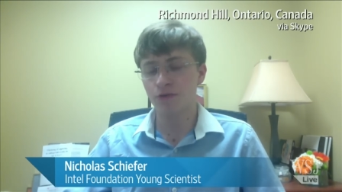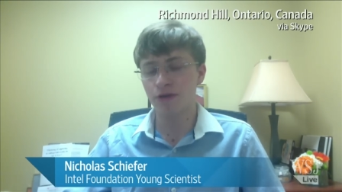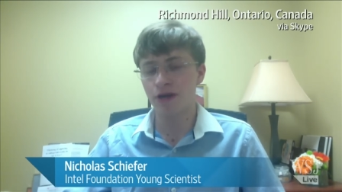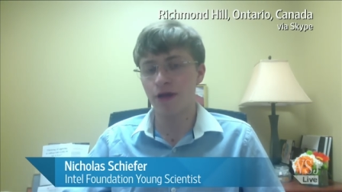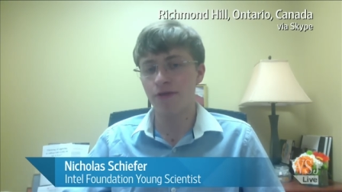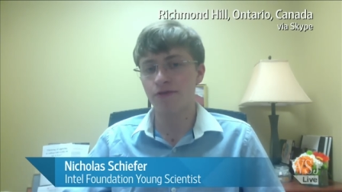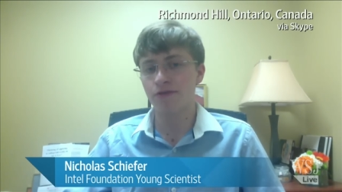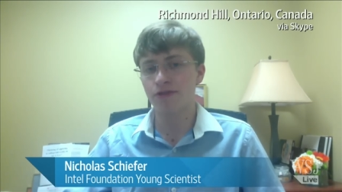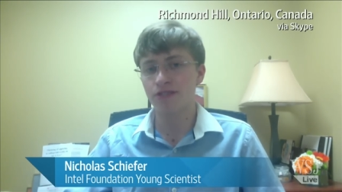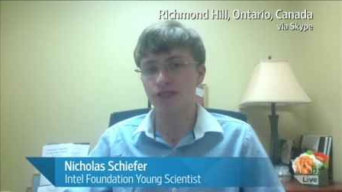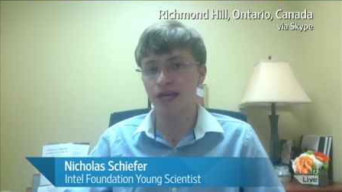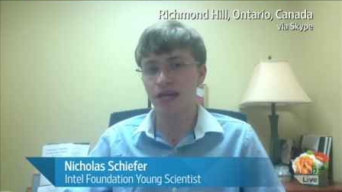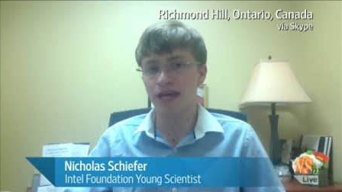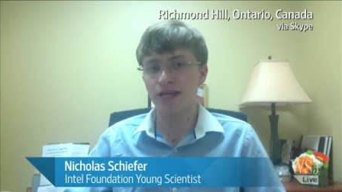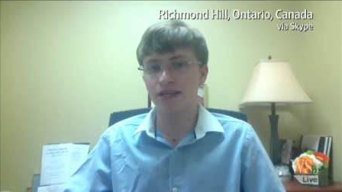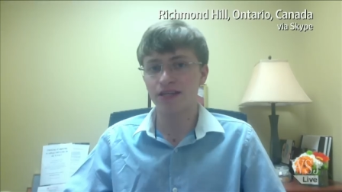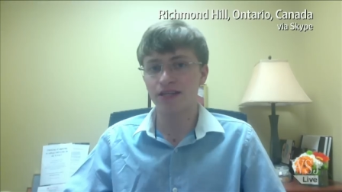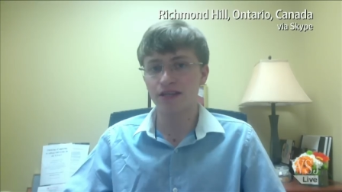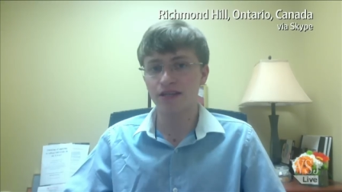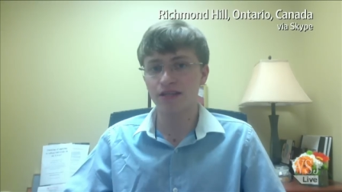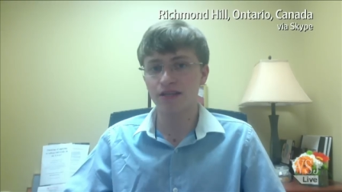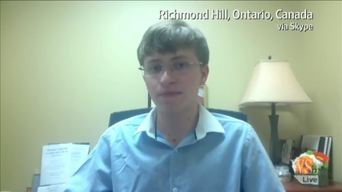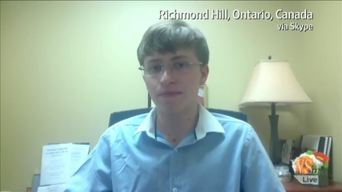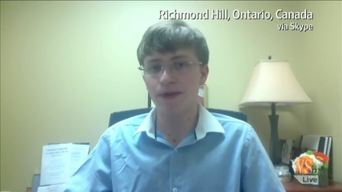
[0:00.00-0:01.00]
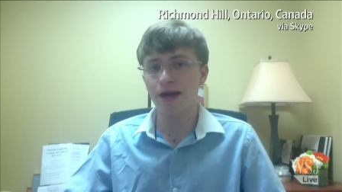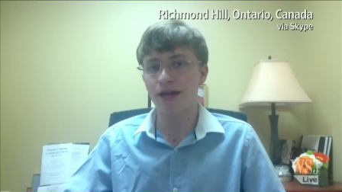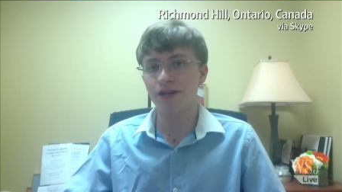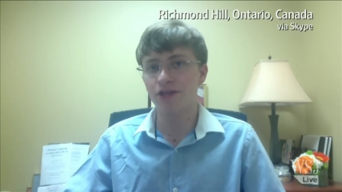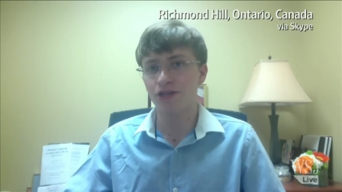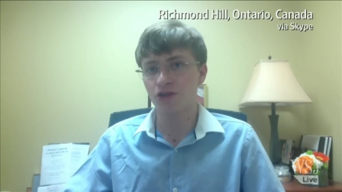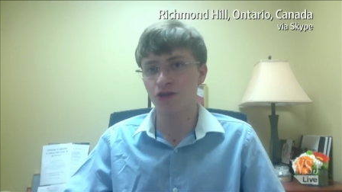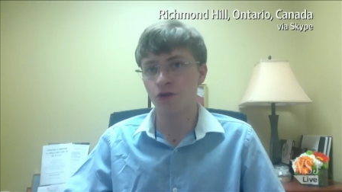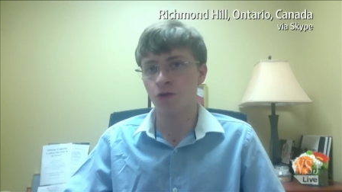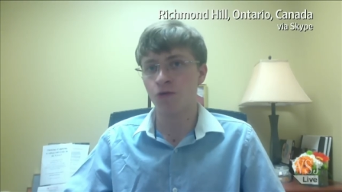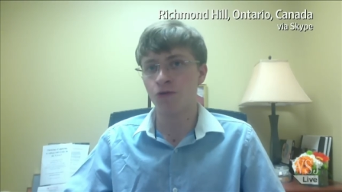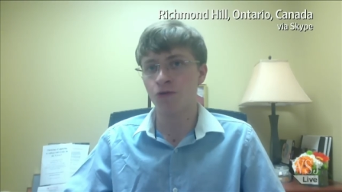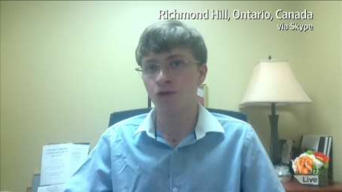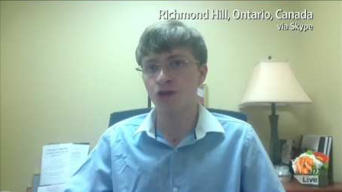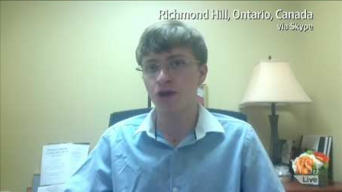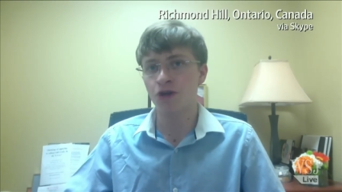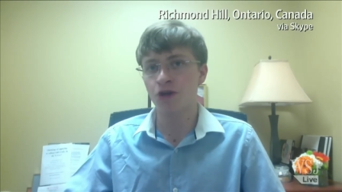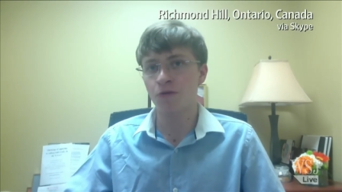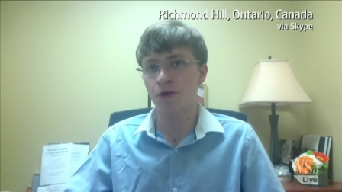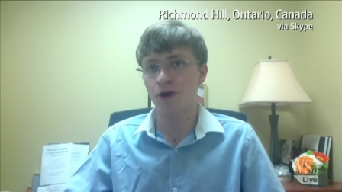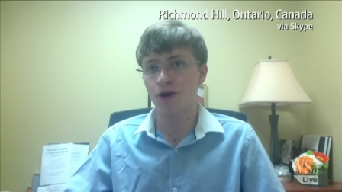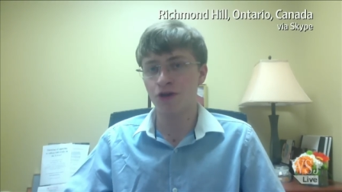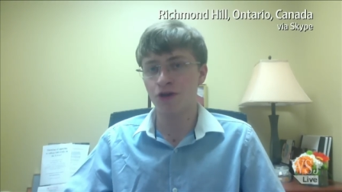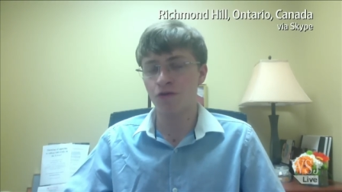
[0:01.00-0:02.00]
another state, dependent only on
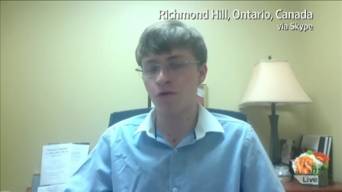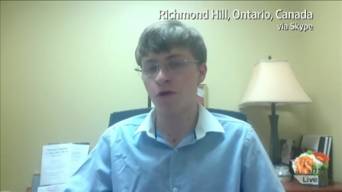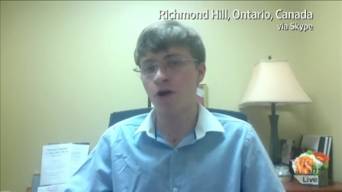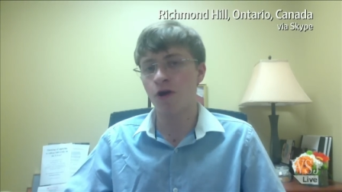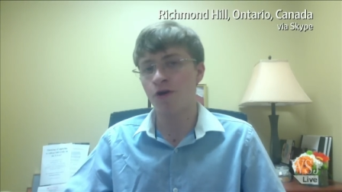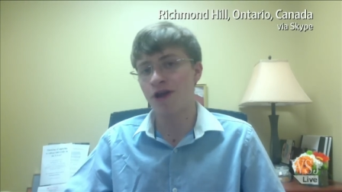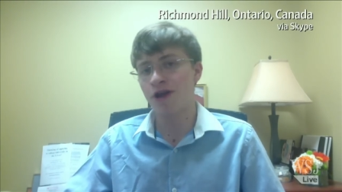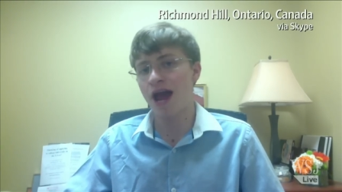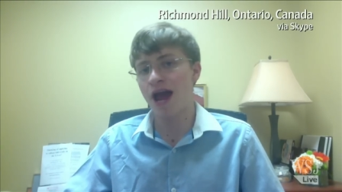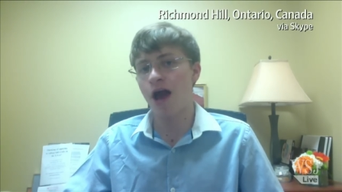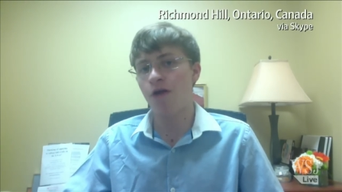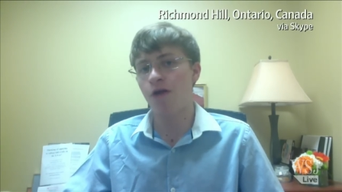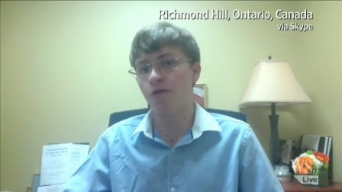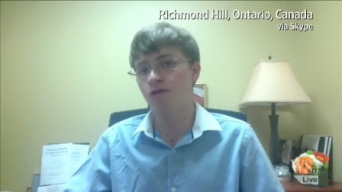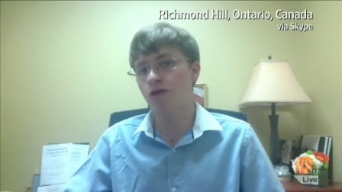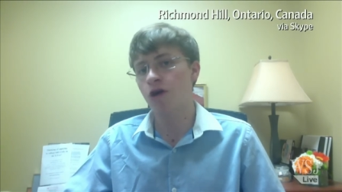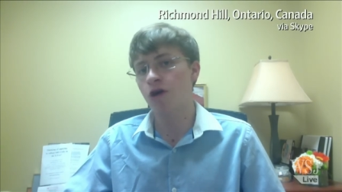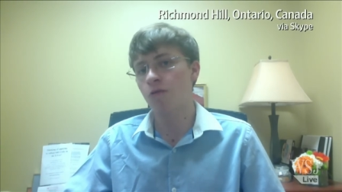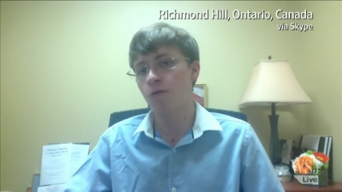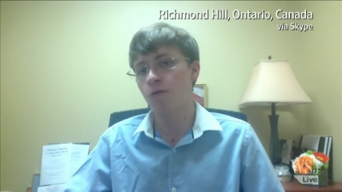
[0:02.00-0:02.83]
where you are now, not